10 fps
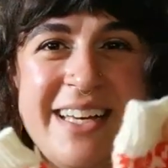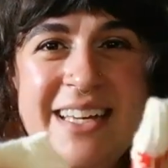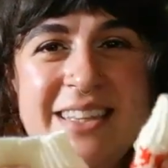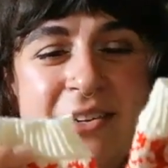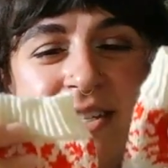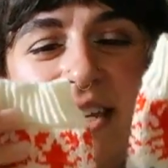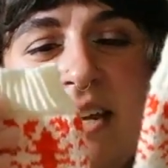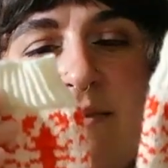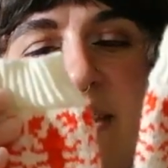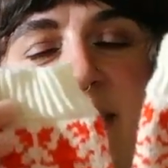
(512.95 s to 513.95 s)
they're just going
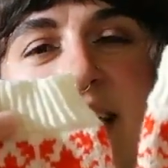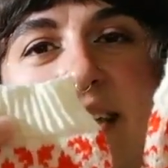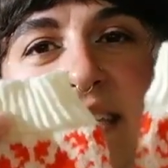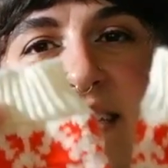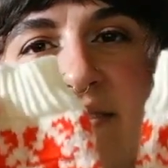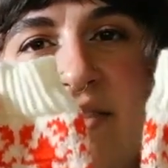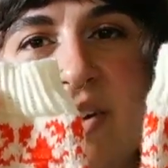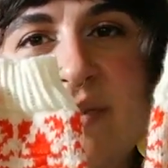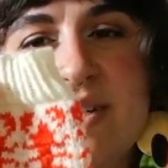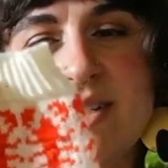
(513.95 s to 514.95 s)
to be slightly different,
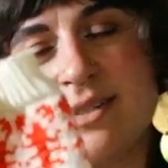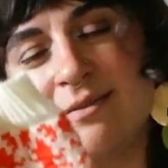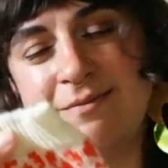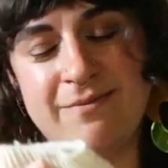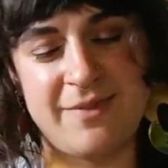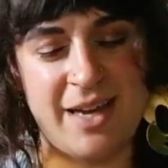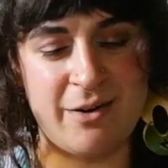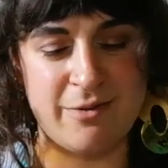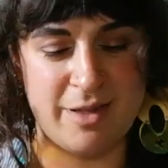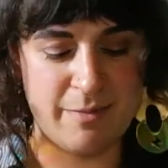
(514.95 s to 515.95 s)
which I
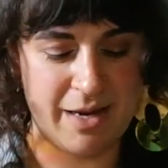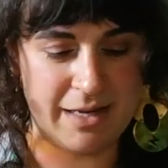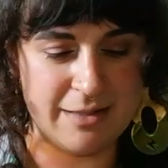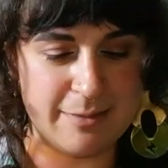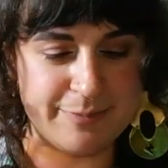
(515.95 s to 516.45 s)
don't really mind.